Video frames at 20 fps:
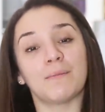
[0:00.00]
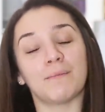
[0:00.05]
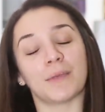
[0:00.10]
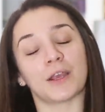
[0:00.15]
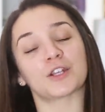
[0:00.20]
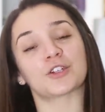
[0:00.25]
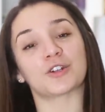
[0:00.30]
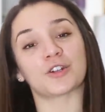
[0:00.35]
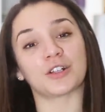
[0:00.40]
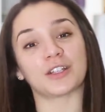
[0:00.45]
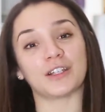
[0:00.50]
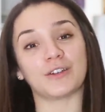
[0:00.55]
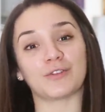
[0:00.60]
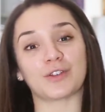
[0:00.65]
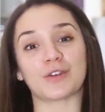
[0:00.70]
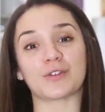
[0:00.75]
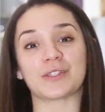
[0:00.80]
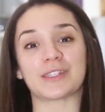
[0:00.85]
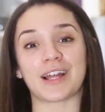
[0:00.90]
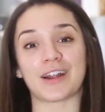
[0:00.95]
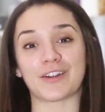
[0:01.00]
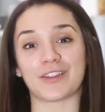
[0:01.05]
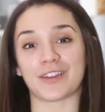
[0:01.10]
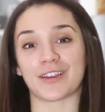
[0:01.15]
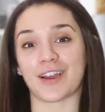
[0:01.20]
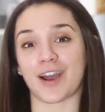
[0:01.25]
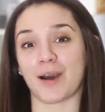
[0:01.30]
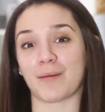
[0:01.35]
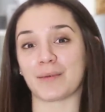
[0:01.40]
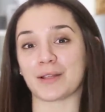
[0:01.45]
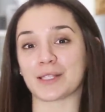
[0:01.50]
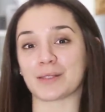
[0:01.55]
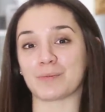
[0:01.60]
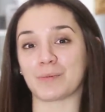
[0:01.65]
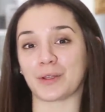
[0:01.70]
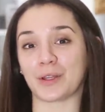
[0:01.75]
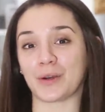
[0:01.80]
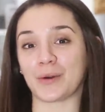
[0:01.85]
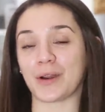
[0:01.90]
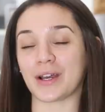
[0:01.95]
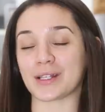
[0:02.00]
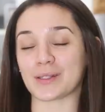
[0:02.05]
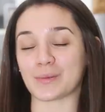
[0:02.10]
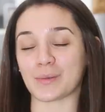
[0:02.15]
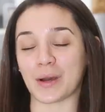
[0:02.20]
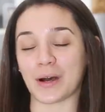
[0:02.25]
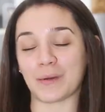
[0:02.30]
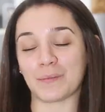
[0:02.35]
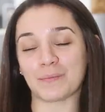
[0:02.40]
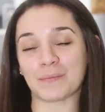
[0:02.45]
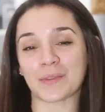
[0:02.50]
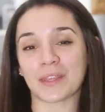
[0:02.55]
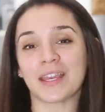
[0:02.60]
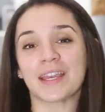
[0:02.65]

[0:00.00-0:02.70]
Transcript: Make sure to leave those down in the comments below as well.